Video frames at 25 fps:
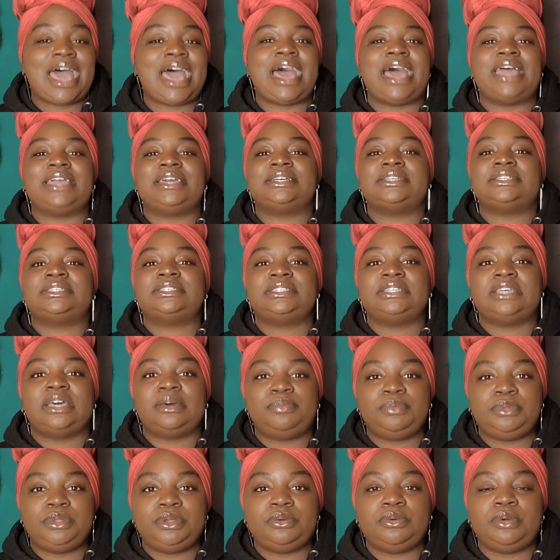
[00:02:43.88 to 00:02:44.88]
I
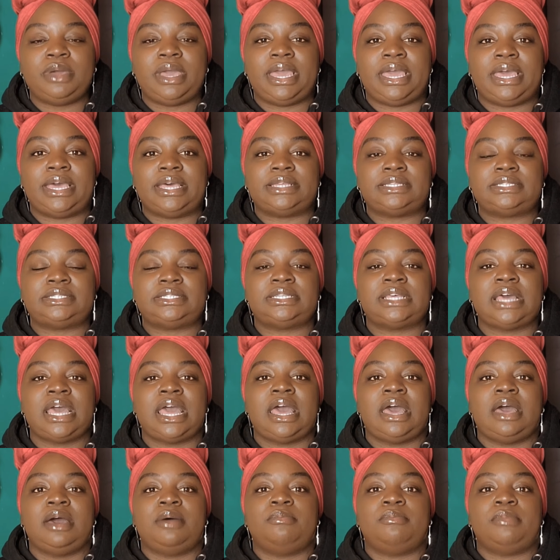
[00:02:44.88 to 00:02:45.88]
accept you as
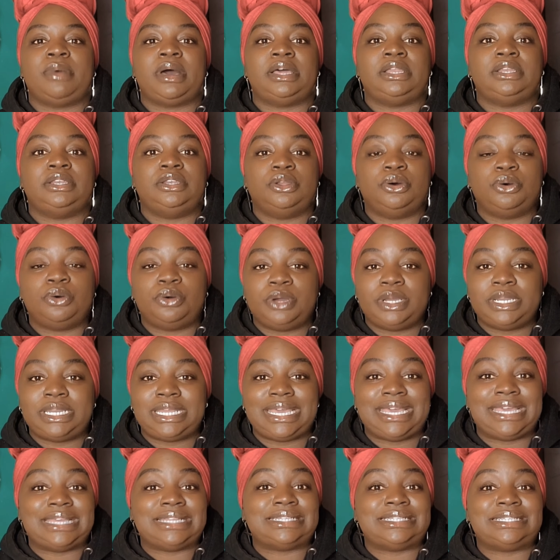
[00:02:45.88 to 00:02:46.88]
my Lord
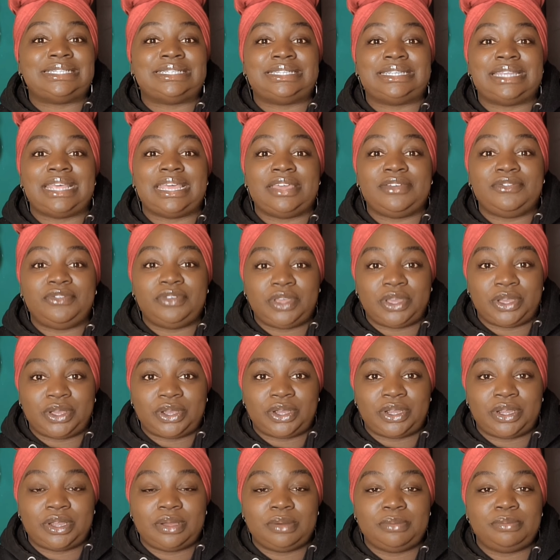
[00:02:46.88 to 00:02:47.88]
and Savior.
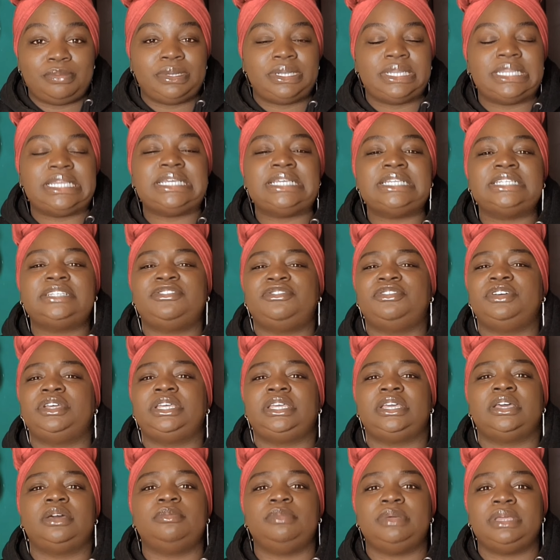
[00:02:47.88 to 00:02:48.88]
Please
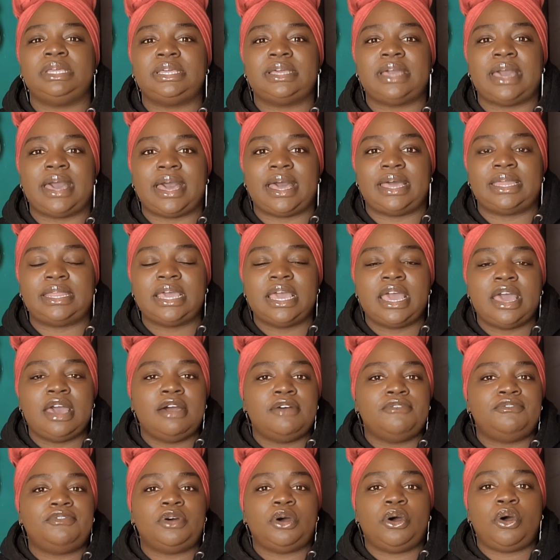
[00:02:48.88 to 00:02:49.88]
forgive me, God,
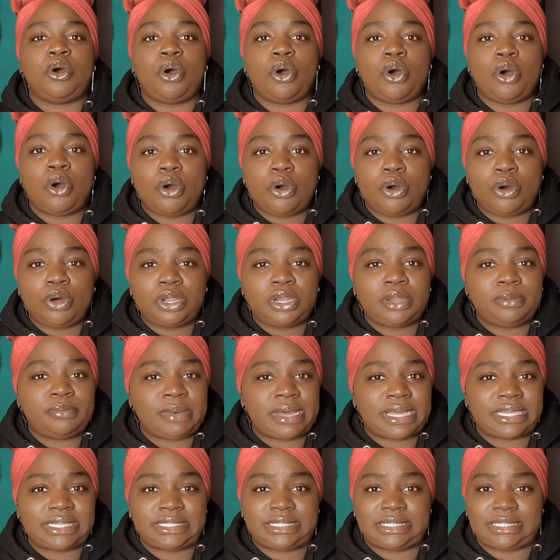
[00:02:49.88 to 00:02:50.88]
for all of
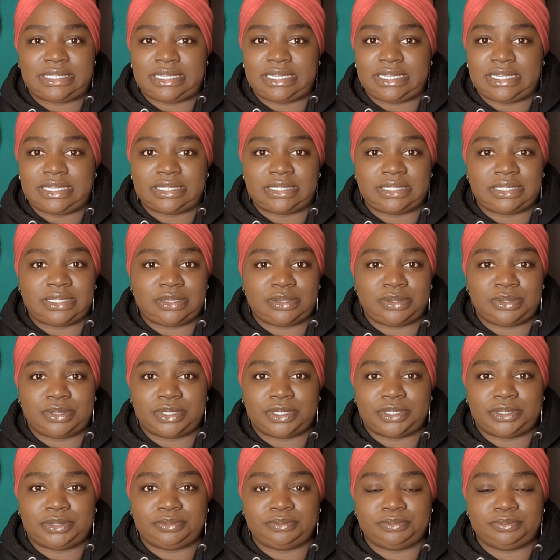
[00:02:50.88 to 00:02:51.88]
my sins,
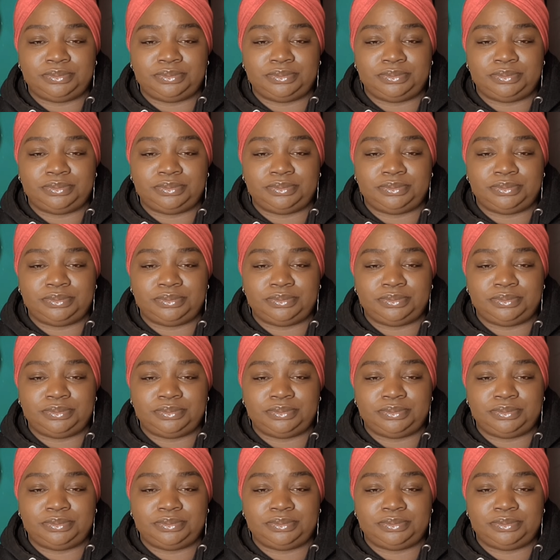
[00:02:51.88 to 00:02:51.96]
Lord.